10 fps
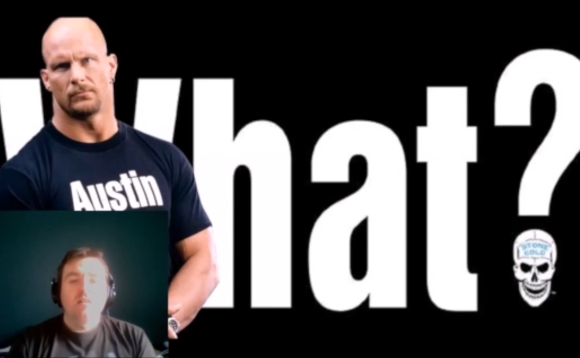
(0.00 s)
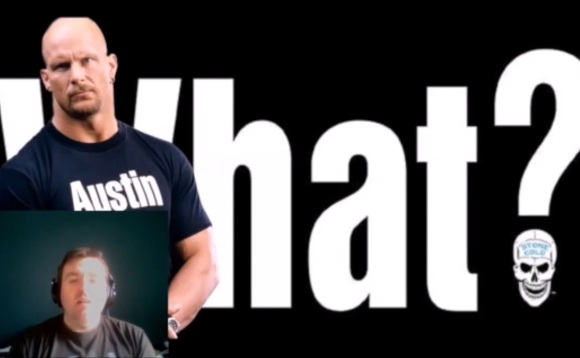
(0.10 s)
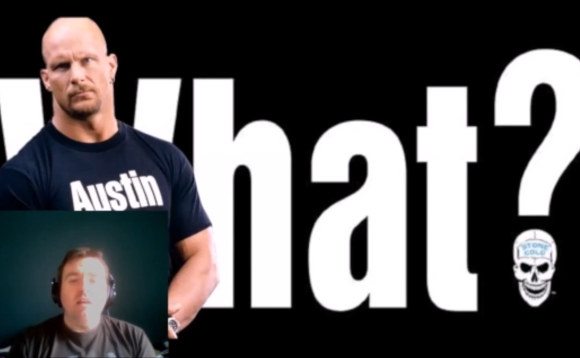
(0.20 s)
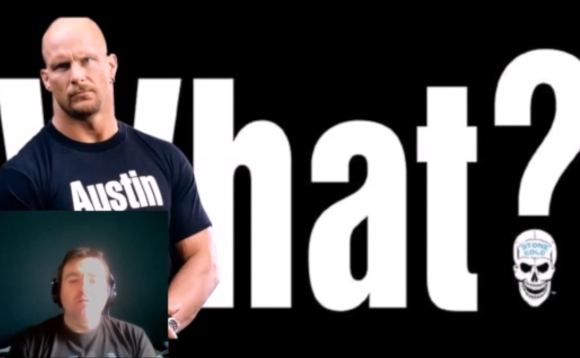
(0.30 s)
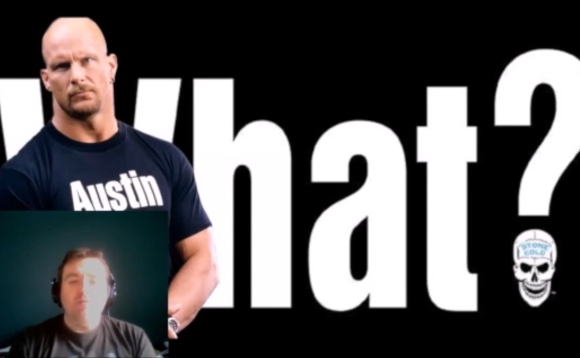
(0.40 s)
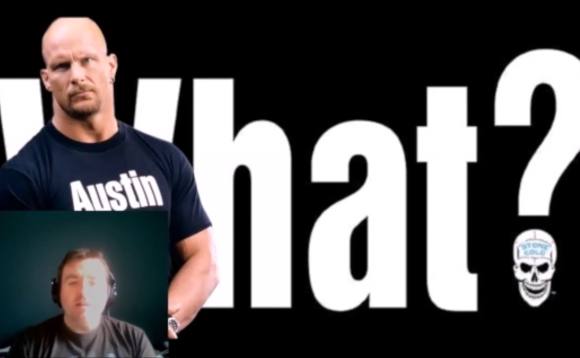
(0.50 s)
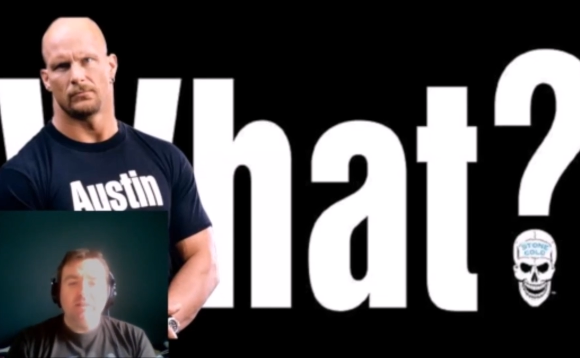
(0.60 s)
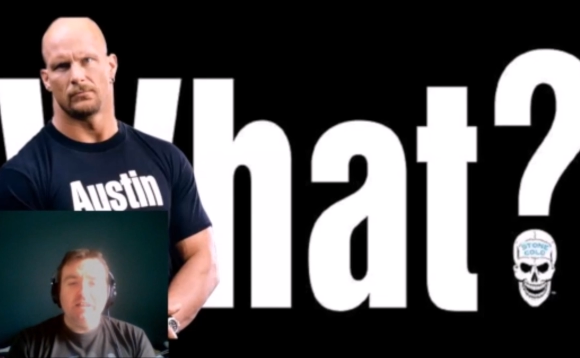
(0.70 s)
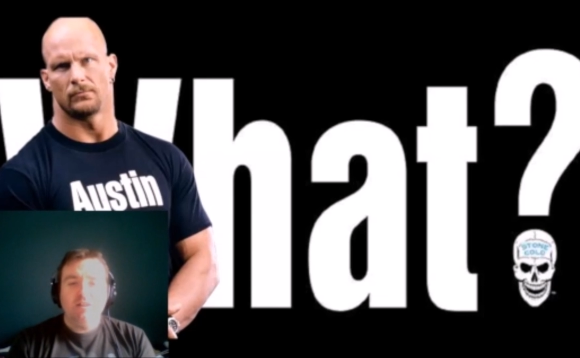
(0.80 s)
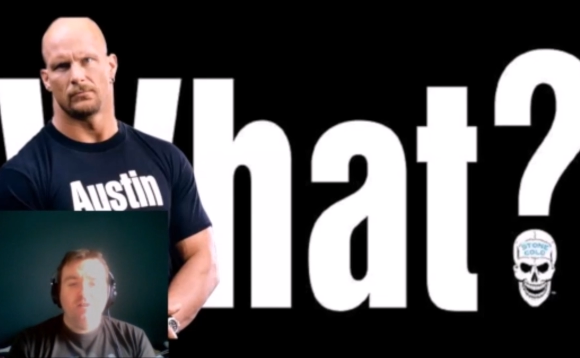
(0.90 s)

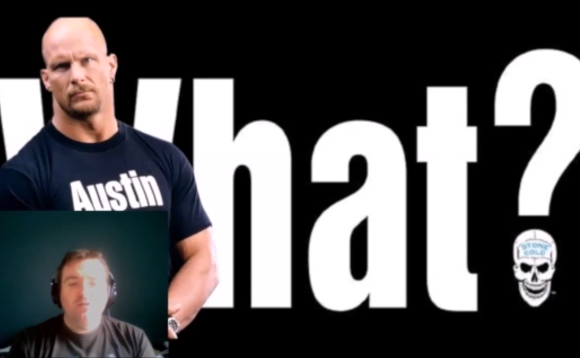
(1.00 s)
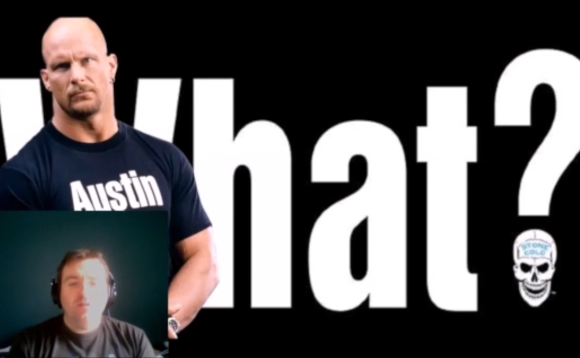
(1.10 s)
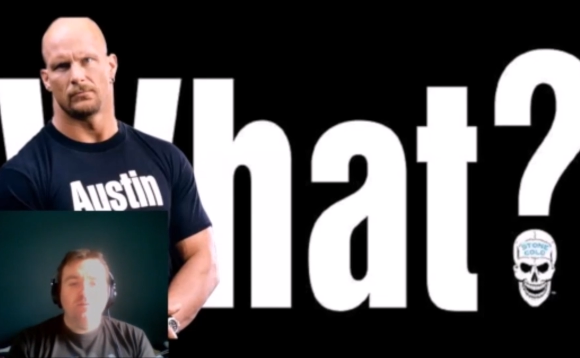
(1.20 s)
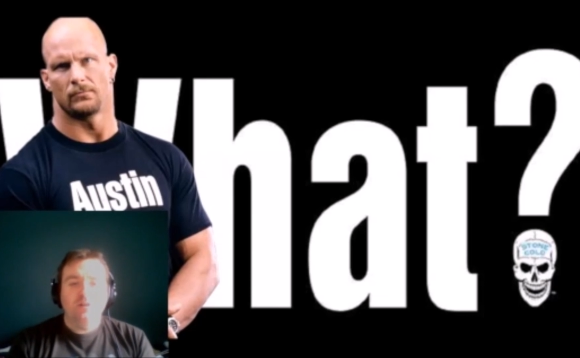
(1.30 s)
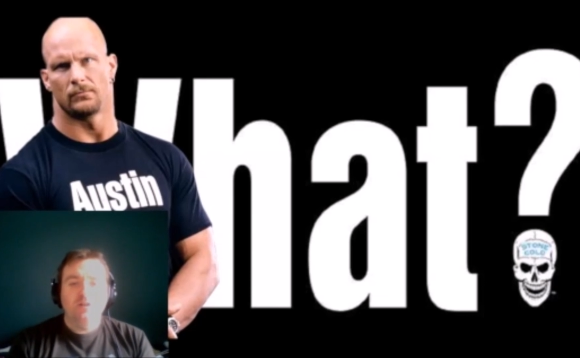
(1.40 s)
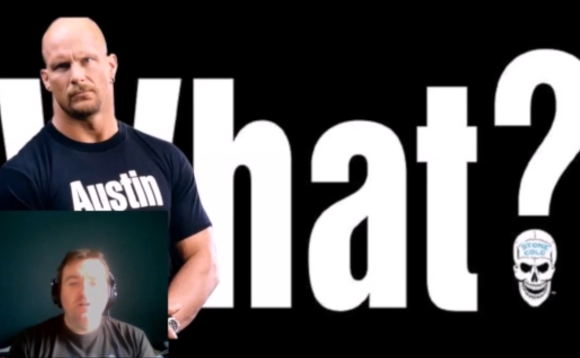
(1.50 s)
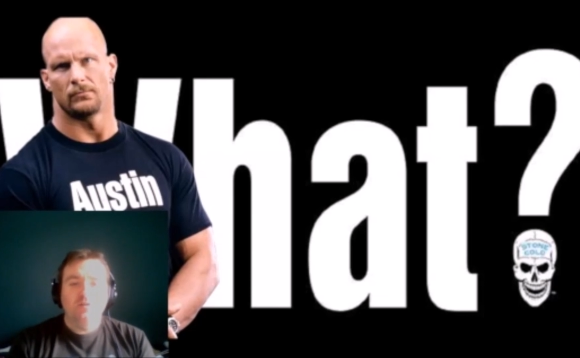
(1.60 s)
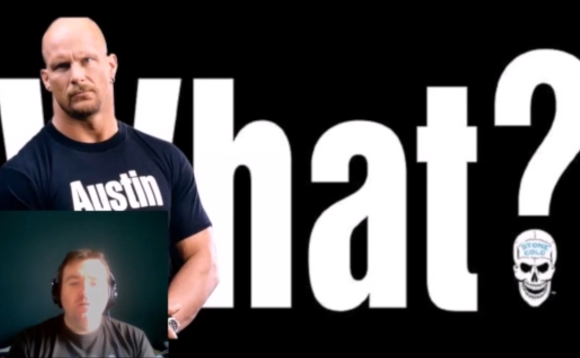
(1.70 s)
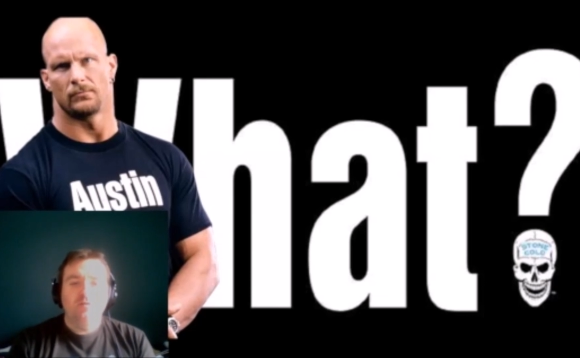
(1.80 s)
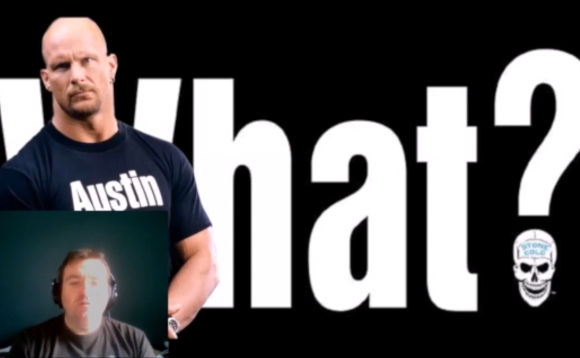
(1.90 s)
Speaker 1: Incredibly controversial.